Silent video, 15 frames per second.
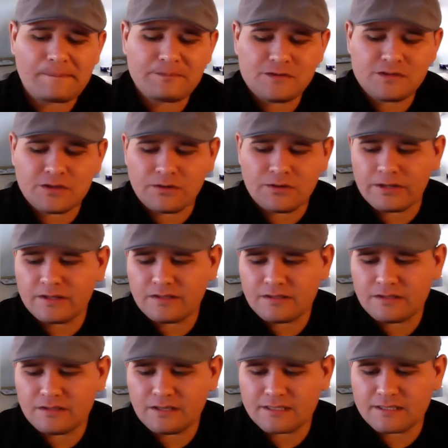So
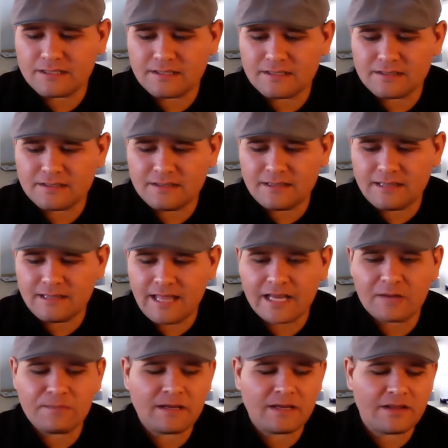that
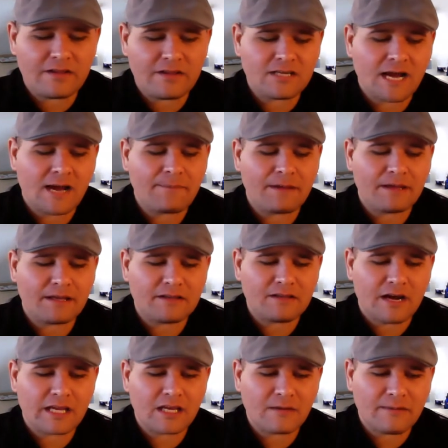could be another topic in
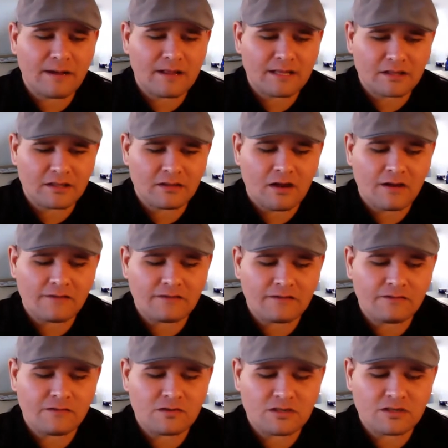talking about like the law of
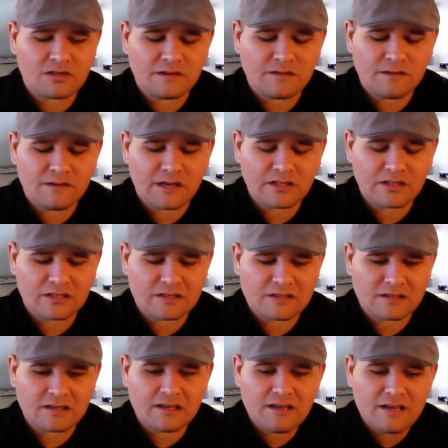diffusion of innovations
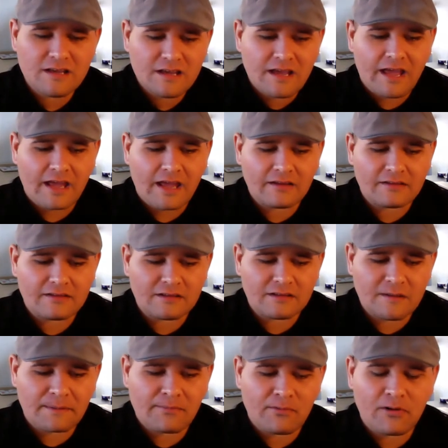and the
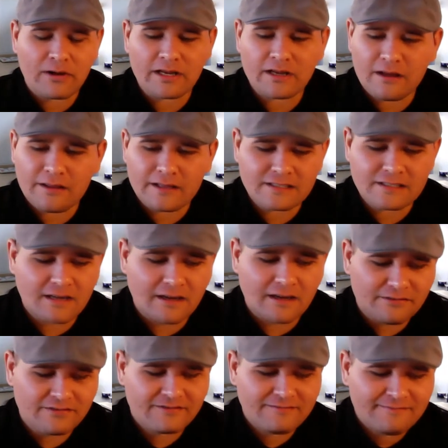tipping point and all that
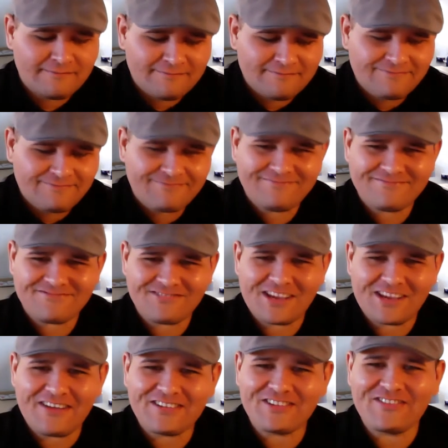stuff. We
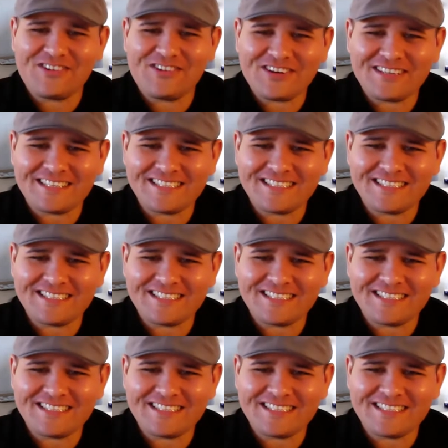have to do more of these.